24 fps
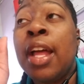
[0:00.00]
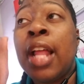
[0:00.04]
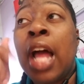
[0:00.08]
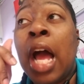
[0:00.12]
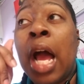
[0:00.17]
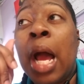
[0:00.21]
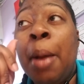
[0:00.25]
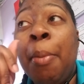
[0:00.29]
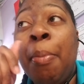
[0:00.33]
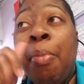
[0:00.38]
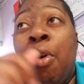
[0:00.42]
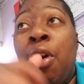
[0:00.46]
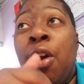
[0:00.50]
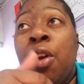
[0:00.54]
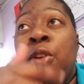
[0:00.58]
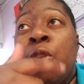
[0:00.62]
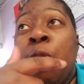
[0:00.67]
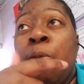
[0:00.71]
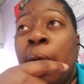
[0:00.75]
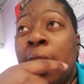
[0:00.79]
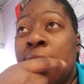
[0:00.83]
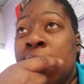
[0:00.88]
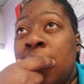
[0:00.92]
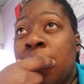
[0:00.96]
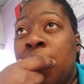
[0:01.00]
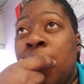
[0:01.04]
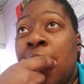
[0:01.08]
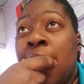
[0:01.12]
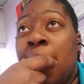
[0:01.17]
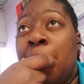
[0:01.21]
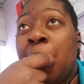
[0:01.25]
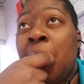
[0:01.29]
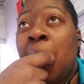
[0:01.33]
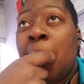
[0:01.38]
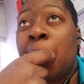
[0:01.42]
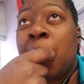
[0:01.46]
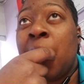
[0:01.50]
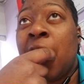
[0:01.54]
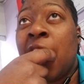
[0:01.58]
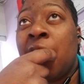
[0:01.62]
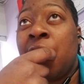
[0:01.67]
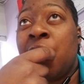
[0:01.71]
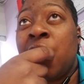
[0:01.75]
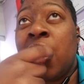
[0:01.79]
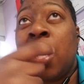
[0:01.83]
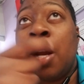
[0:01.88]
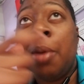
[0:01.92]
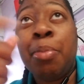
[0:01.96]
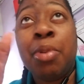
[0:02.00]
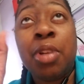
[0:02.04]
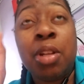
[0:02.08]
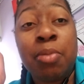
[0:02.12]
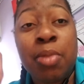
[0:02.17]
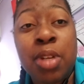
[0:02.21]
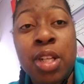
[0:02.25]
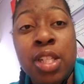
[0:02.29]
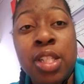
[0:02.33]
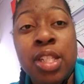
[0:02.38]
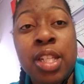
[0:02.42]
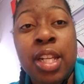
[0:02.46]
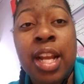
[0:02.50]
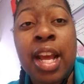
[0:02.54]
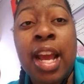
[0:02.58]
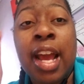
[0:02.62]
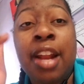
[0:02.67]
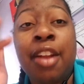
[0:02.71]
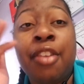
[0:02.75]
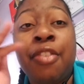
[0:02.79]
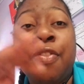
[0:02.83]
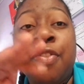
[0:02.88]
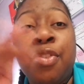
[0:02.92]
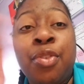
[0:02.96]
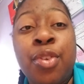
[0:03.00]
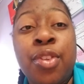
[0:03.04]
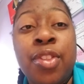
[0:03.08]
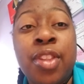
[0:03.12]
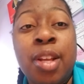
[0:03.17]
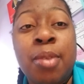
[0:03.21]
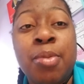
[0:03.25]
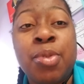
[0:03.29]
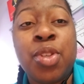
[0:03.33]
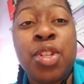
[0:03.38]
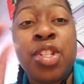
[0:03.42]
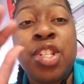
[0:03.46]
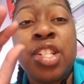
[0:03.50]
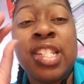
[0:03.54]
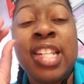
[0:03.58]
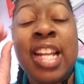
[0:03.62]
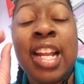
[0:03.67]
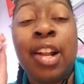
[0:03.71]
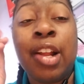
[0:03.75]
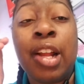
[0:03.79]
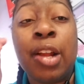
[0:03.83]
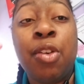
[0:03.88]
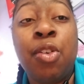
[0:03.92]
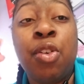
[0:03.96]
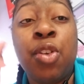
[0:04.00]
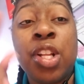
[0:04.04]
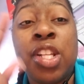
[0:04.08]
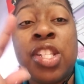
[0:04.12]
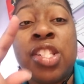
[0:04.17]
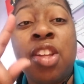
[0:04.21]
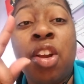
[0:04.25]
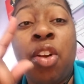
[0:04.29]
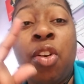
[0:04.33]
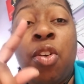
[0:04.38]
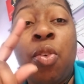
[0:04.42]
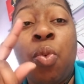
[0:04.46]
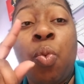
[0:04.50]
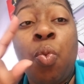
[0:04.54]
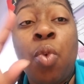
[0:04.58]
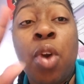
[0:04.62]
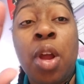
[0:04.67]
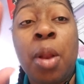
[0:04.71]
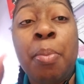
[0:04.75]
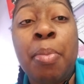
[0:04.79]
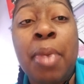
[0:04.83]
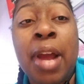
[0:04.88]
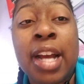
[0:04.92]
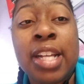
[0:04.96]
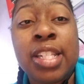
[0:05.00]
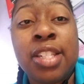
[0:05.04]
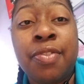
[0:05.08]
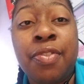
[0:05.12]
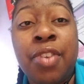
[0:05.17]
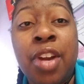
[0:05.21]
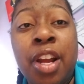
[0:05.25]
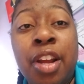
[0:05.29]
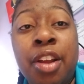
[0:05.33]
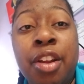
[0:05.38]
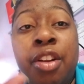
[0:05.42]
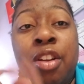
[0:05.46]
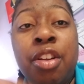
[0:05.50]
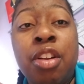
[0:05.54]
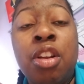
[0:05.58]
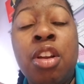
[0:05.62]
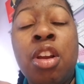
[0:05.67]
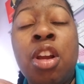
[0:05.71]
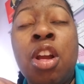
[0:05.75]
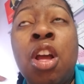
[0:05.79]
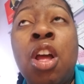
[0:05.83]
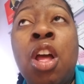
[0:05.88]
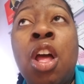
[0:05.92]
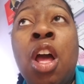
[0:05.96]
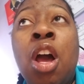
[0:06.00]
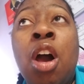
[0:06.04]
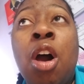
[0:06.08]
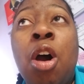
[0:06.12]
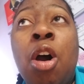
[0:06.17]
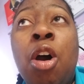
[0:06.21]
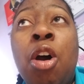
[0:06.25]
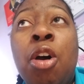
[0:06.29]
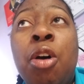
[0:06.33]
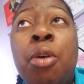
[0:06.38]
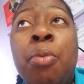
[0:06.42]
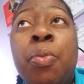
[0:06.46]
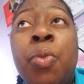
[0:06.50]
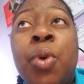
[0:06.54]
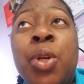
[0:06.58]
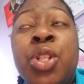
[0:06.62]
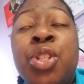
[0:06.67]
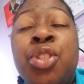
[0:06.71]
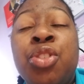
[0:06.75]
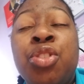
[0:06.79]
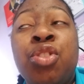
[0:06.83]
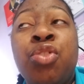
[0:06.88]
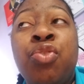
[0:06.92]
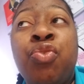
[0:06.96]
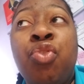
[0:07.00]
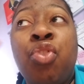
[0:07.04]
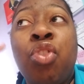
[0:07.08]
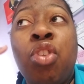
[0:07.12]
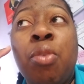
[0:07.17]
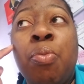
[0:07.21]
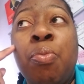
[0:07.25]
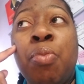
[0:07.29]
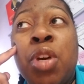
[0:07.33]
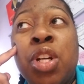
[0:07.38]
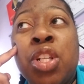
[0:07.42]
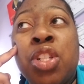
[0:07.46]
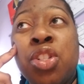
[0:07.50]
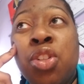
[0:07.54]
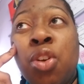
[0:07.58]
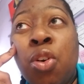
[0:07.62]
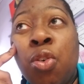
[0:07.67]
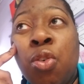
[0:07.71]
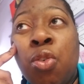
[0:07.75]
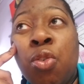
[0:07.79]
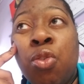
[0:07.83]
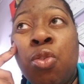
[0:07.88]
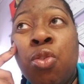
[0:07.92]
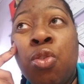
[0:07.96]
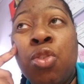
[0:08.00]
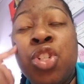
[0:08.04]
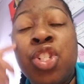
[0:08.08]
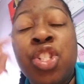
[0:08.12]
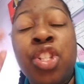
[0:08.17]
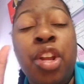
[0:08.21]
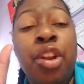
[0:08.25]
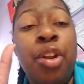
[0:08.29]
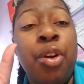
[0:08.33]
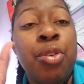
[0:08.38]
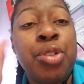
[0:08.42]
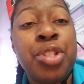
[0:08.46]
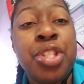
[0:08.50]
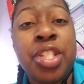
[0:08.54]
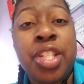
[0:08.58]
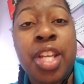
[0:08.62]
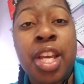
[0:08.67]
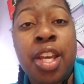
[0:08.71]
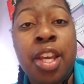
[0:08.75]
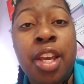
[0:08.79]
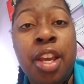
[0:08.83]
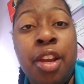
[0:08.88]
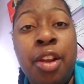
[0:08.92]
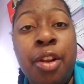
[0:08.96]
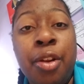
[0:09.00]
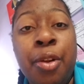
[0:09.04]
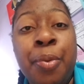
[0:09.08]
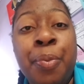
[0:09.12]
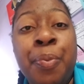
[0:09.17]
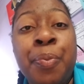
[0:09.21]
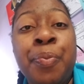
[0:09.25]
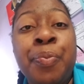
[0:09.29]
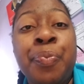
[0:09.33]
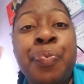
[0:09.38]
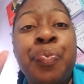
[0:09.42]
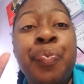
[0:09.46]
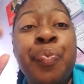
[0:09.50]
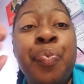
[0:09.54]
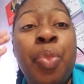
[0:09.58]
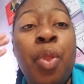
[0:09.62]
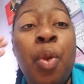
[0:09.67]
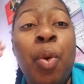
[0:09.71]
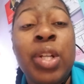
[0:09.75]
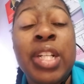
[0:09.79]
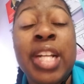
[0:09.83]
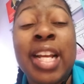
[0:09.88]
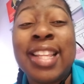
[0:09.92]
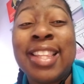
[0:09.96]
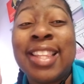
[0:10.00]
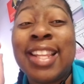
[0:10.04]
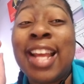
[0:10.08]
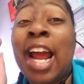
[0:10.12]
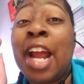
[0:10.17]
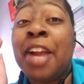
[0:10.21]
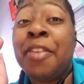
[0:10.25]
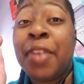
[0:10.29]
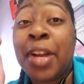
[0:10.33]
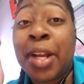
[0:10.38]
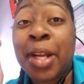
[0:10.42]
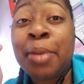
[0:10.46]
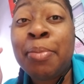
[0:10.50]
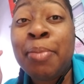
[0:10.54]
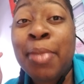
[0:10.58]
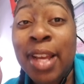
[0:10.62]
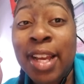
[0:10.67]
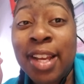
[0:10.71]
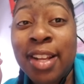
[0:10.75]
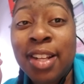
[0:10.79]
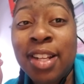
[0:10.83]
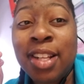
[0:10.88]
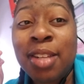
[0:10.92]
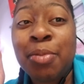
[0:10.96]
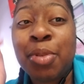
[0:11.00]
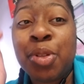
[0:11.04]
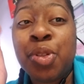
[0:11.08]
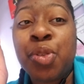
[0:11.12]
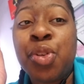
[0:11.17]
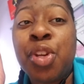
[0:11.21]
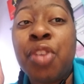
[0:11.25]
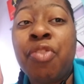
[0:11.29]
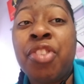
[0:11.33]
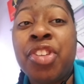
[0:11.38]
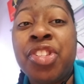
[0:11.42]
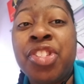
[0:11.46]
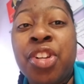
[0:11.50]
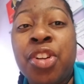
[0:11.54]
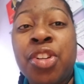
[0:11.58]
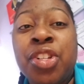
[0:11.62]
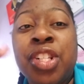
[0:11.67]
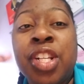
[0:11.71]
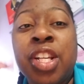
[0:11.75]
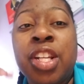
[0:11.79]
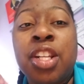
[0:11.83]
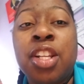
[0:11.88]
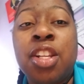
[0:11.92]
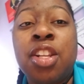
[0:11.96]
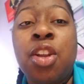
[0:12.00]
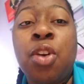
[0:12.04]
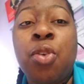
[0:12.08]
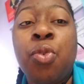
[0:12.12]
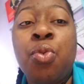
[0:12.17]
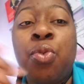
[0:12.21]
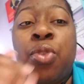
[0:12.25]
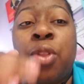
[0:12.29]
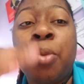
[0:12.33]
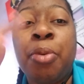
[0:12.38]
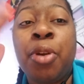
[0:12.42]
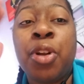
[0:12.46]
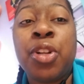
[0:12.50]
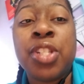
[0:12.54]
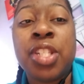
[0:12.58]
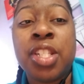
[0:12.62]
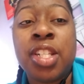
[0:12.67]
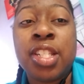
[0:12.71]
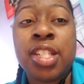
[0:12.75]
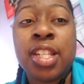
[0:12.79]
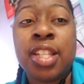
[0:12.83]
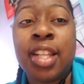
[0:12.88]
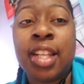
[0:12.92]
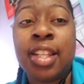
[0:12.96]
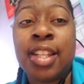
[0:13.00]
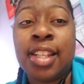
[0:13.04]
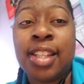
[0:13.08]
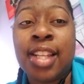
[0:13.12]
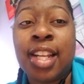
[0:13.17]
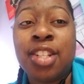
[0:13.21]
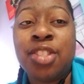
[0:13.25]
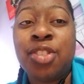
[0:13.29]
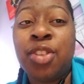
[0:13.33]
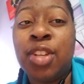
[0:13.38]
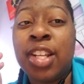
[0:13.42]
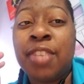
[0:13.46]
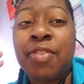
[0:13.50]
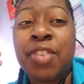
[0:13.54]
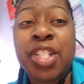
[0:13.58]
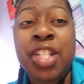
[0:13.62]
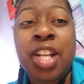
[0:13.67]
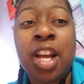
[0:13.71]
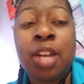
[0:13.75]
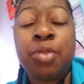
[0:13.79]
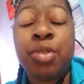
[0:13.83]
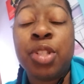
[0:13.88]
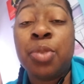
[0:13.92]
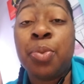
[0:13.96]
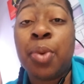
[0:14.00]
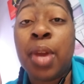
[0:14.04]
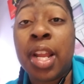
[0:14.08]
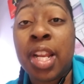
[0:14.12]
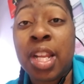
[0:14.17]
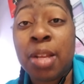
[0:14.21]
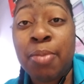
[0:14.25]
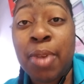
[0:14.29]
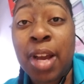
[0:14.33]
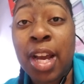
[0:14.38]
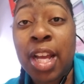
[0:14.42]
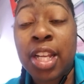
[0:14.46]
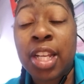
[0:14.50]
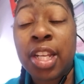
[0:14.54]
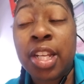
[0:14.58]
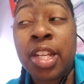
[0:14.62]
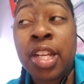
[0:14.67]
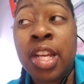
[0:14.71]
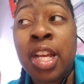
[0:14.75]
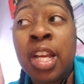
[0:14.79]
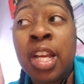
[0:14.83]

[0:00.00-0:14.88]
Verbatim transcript: I bought a new pacifier probably every couple of months, and I had a few of them, so she's not like only stuck on one pacifier. Um, when she was four months old, she started going to daycare, which I, I recommend, but do your research and know who the person is and things like that. Just don't leave a child just with anybody.